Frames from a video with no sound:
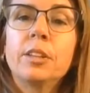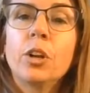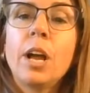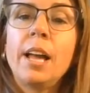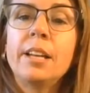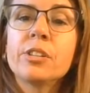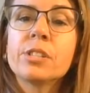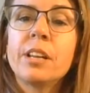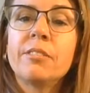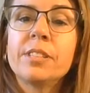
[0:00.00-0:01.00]
Your higher
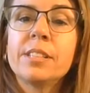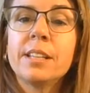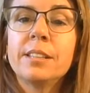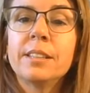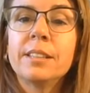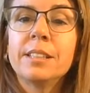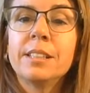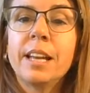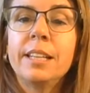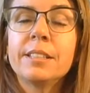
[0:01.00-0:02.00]
self is in the
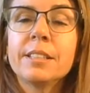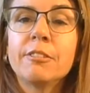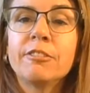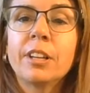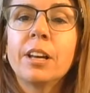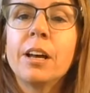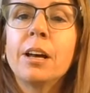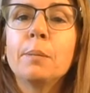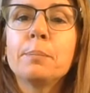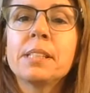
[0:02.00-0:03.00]
Knight of
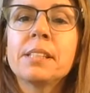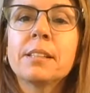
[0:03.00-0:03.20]
Cups.